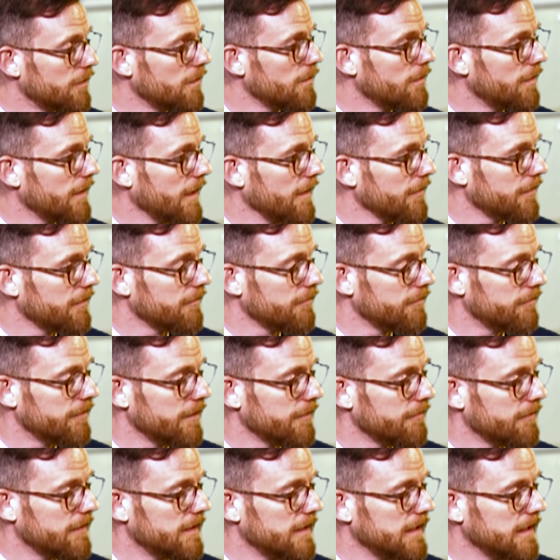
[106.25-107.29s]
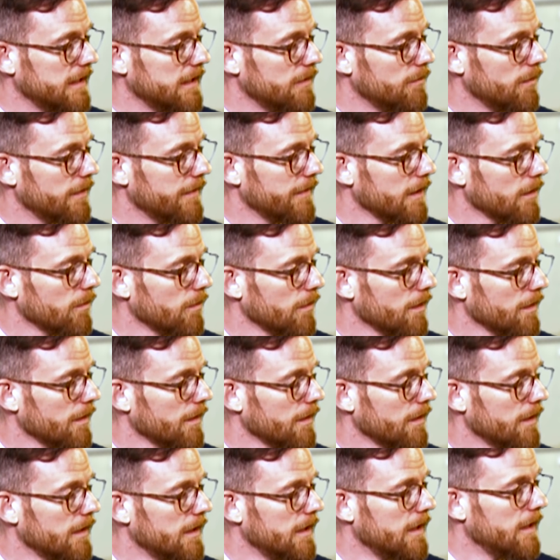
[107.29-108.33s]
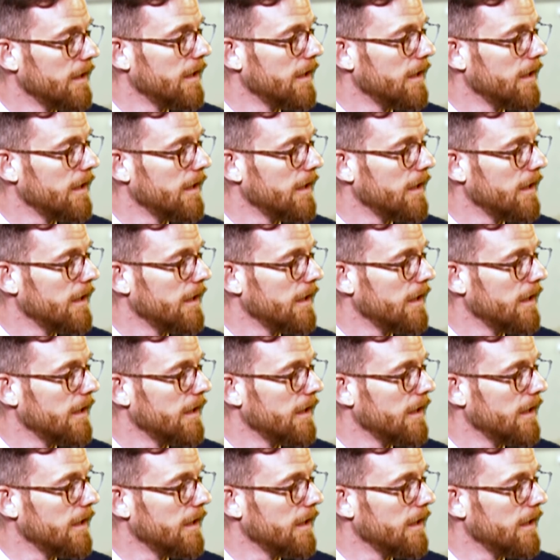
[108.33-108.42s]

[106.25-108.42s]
2015 when there were,